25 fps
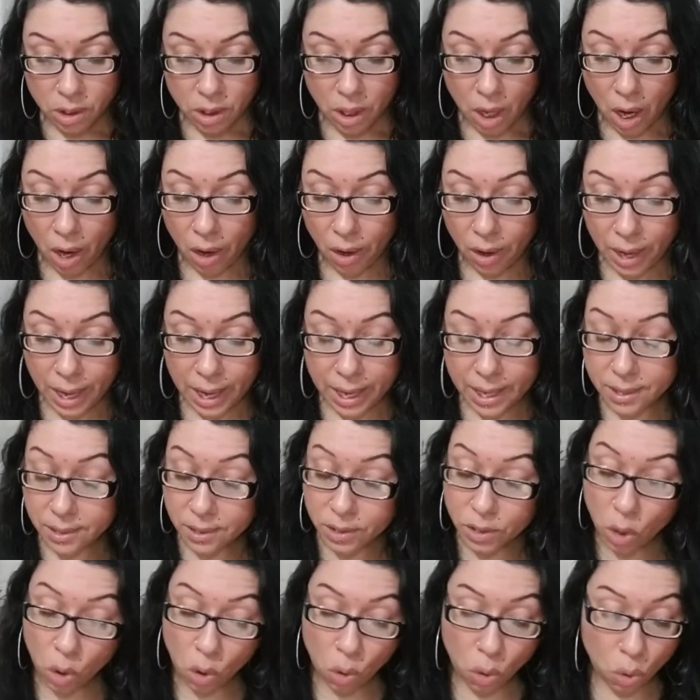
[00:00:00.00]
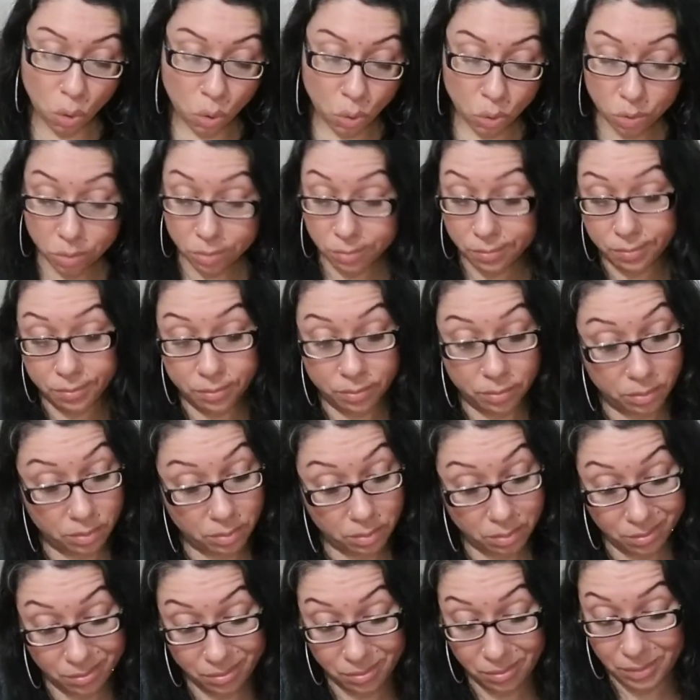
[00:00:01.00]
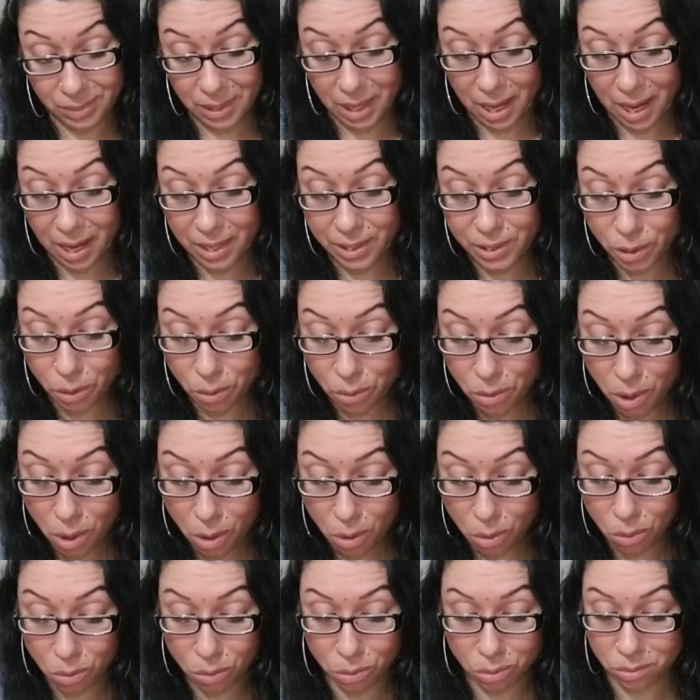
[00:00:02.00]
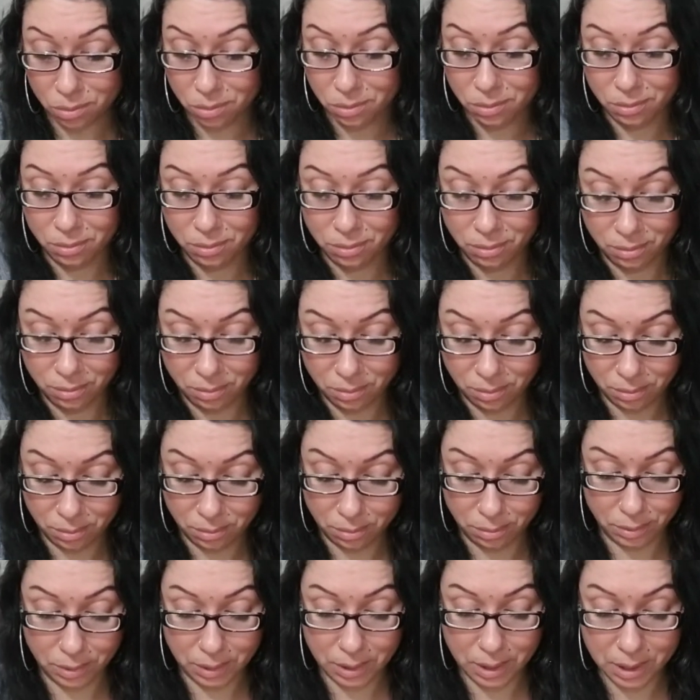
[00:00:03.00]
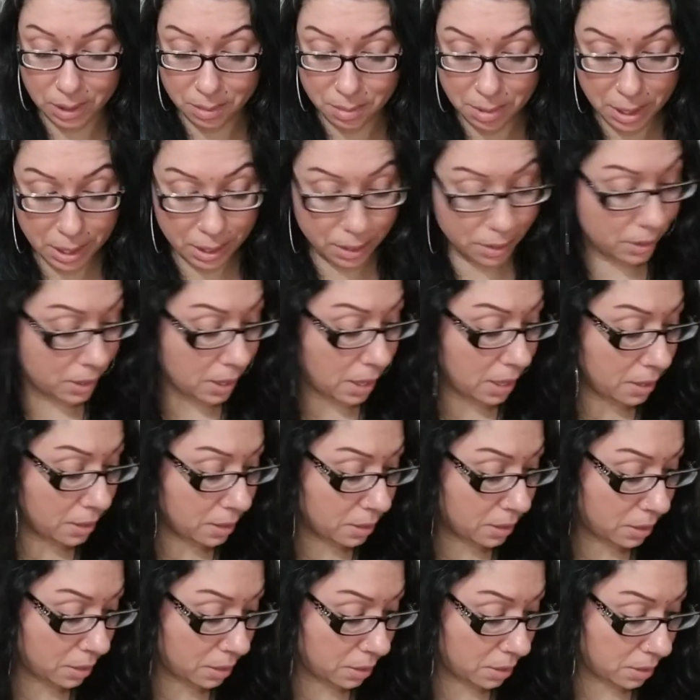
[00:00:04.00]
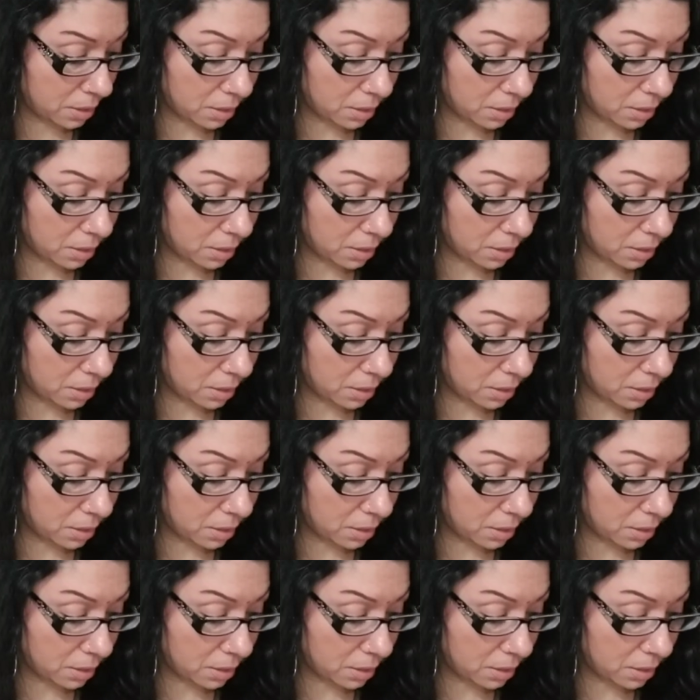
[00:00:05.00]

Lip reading: All right, so I don't know. Doesn't make any sense.